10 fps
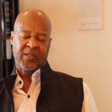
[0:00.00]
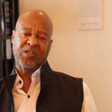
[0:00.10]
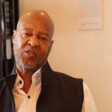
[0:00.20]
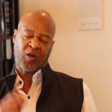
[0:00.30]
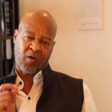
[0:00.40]

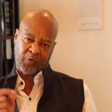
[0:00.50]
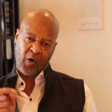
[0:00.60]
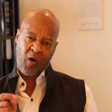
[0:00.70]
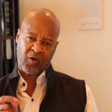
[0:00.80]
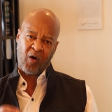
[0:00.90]
that's
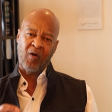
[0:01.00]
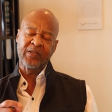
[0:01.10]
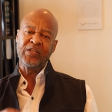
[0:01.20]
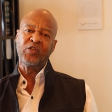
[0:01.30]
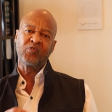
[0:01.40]

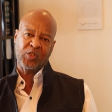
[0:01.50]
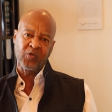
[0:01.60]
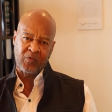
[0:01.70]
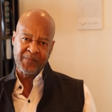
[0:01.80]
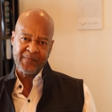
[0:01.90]
calling you
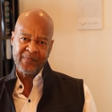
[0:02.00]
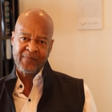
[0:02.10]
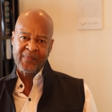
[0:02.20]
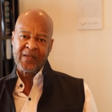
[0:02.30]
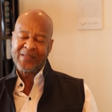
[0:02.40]
to.
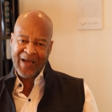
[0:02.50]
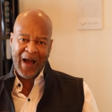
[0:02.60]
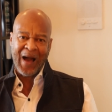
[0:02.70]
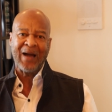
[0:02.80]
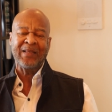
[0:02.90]

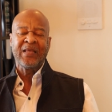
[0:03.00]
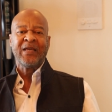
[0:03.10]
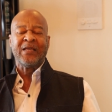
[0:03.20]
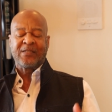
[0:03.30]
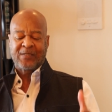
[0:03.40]
God
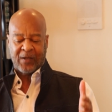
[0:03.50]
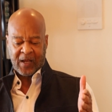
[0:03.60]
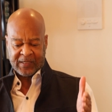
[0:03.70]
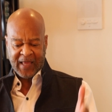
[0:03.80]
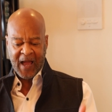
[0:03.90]
is
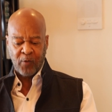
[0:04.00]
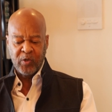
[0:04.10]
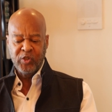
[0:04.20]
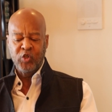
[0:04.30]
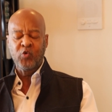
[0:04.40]

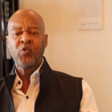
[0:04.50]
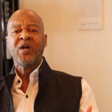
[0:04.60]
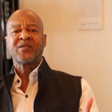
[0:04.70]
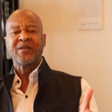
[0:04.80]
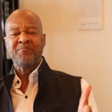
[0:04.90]
allowing you
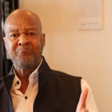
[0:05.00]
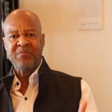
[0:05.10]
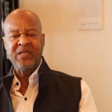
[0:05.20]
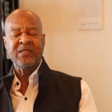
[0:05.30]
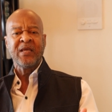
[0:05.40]
to
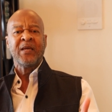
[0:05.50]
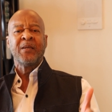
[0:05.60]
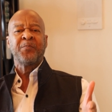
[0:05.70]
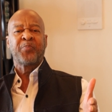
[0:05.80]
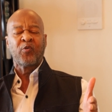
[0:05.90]
meet
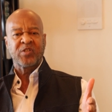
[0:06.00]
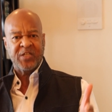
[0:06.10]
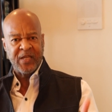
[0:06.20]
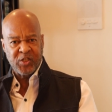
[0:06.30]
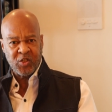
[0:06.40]

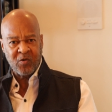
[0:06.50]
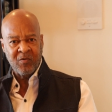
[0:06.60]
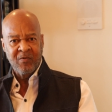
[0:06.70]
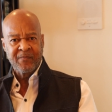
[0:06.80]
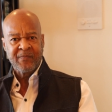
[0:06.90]

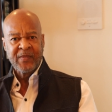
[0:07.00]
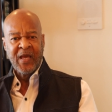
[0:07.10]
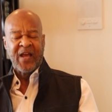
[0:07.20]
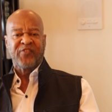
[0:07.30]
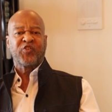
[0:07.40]
potential.
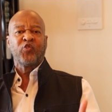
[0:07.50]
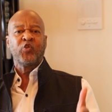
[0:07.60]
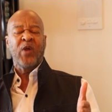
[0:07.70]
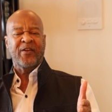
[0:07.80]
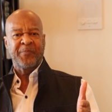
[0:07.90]
And so
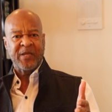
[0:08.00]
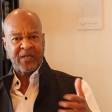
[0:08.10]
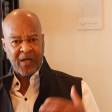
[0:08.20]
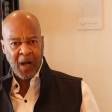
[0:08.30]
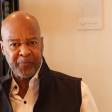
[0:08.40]
you have to be
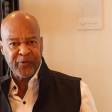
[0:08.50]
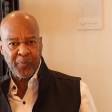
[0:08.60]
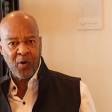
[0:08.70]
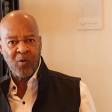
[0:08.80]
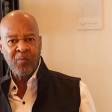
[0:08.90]

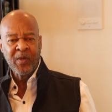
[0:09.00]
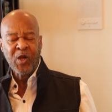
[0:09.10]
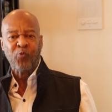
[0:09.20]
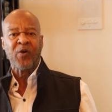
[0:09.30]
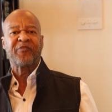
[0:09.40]
comfortable
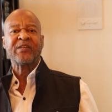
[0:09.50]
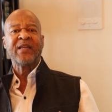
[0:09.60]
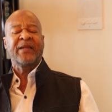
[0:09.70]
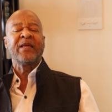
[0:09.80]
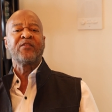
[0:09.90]
with
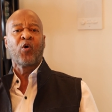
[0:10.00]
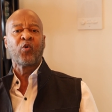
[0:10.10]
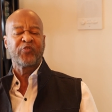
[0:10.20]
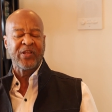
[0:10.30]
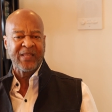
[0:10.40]
letting
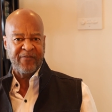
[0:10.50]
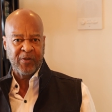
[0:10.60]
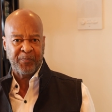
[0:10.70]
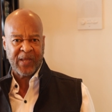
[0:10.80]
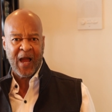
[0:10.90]
those
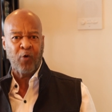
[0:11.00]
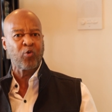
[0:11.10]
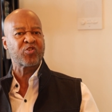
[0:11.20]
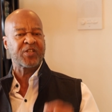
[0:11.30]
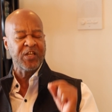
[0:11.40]
11 plowers